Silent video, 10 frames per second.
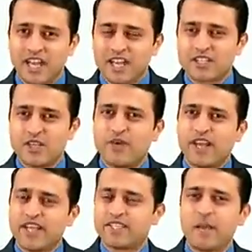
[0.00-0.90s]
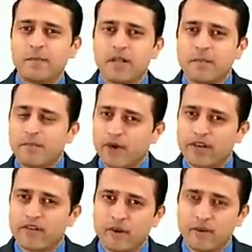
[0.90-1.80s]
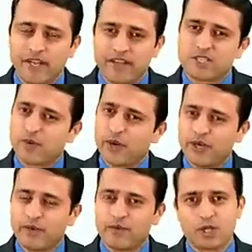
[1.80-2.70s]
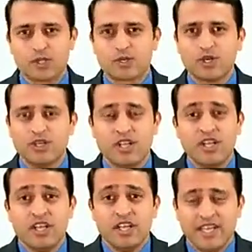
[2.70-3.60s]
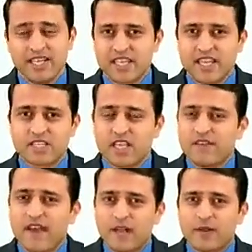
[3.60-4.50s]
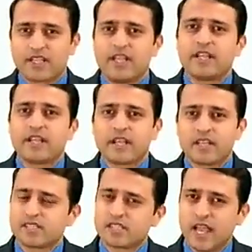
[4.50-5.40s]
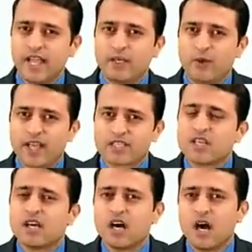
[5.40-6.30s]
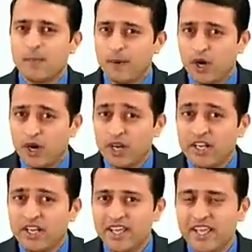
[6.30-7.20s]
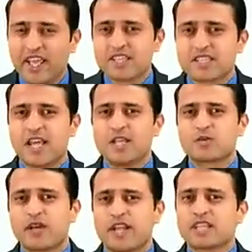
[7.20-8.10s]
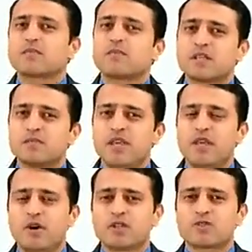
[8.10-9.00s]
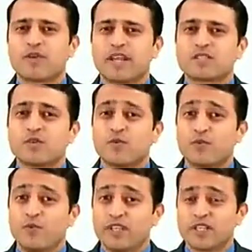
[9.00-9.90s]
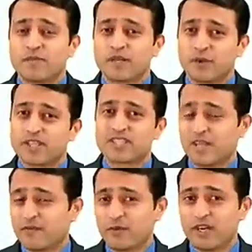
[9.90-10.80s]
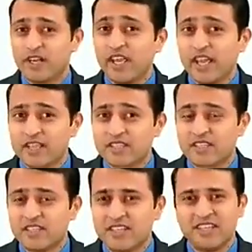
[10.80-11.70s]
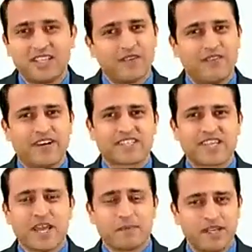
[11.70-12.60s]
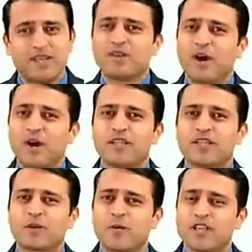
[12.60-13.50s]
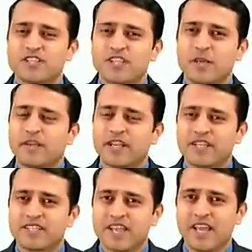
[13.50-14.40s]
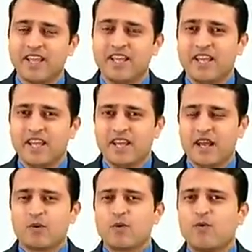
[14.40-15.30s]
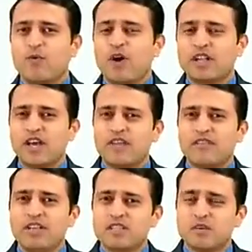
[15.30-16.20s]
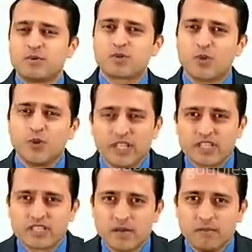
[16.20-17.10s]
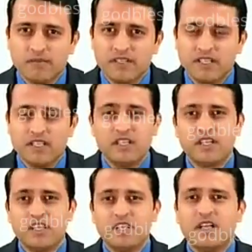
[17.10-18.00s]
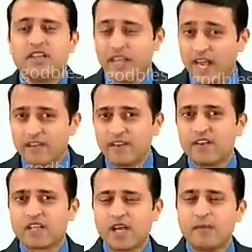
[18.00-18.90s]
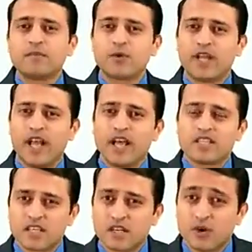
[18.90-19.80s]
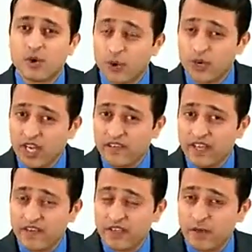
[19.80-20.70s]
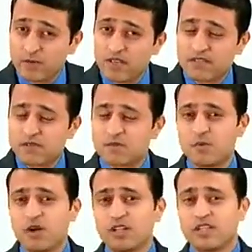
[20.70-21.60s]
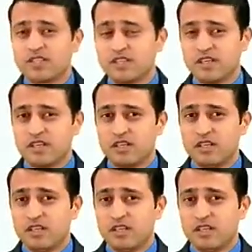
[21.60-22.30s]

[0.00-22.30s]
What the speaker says: Let us see one example important from entrance point of view also. It says evaluate the integral sine 2x upon a sine square x plus b cos square x with respect to x, therefore a dx. The first step, copying the question, naming it as I. Now what are we supposed to do in this sum? That we will come to an answer only when we observe some small things here.